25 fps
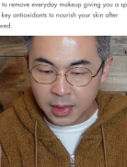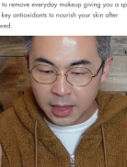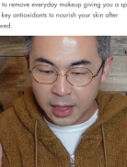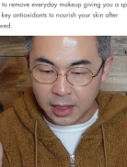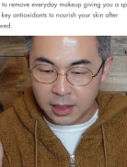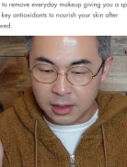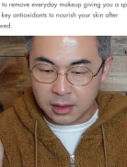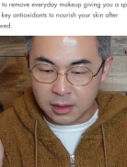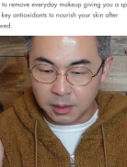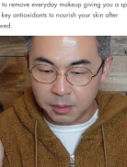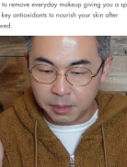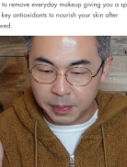
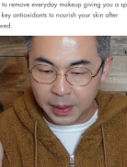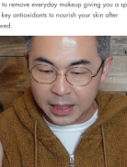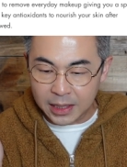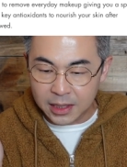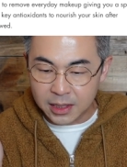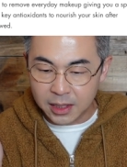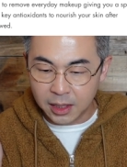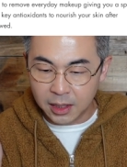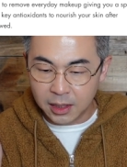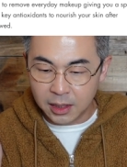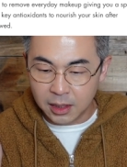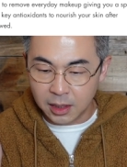it's a
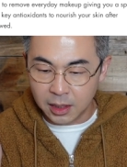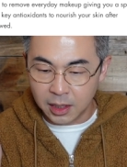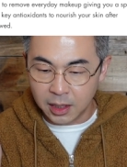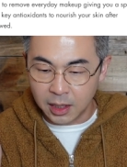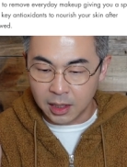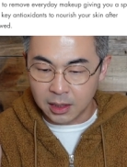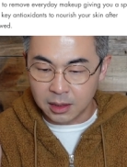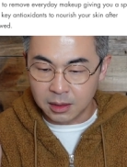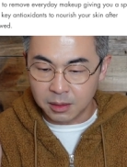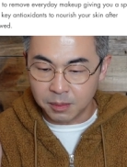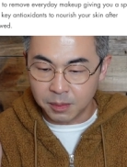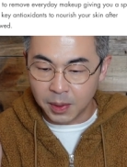basically
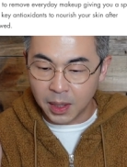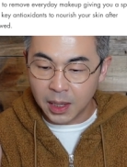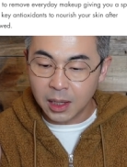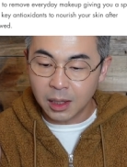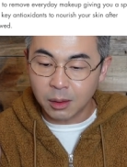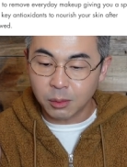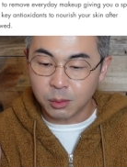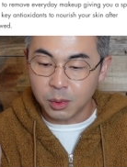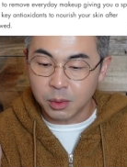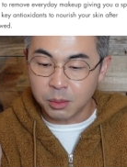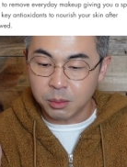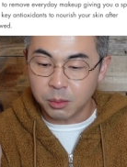it's a
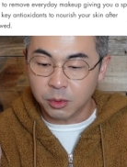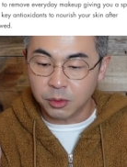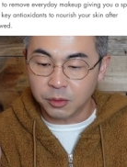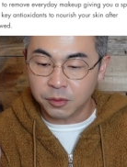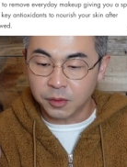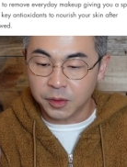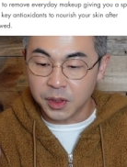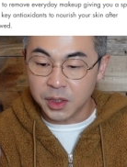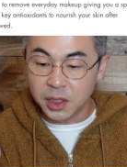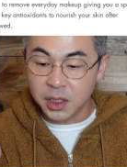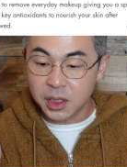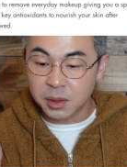makeup
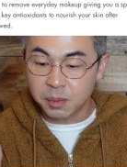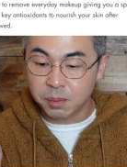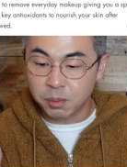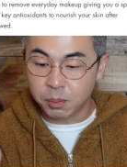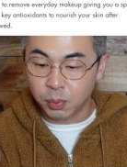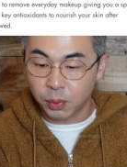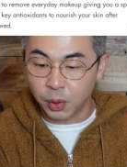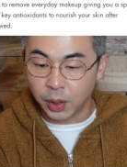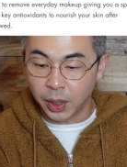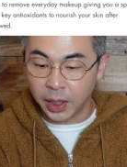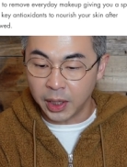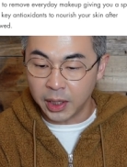remover
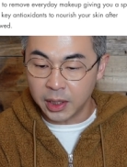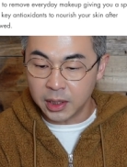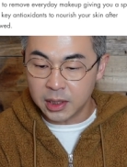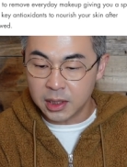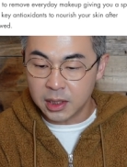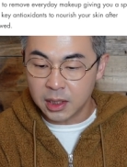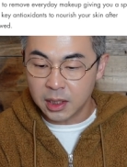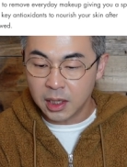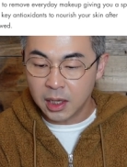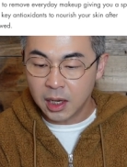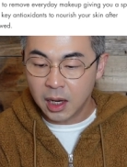sprayed